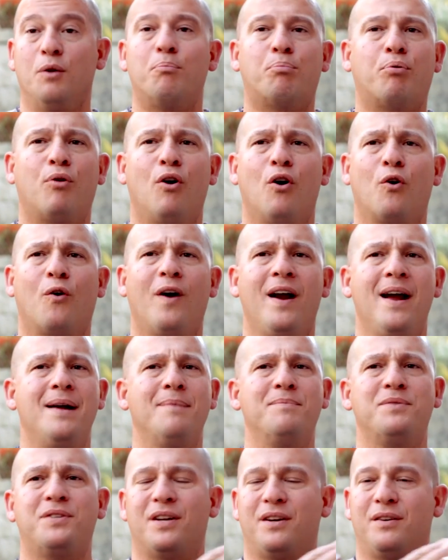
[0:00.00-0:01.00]

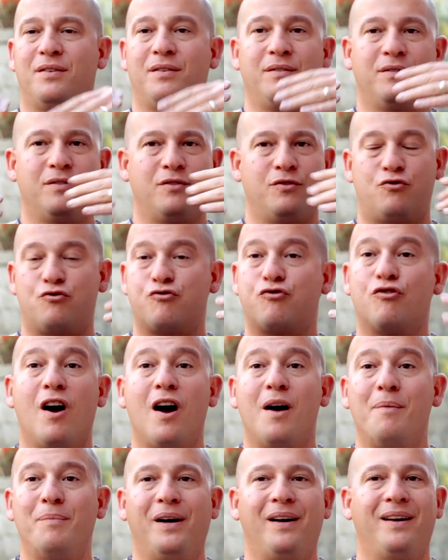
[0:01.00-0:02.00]
programs and
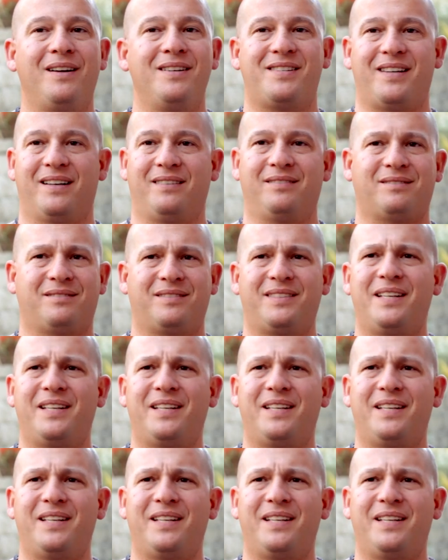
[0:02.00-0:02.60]
traumas and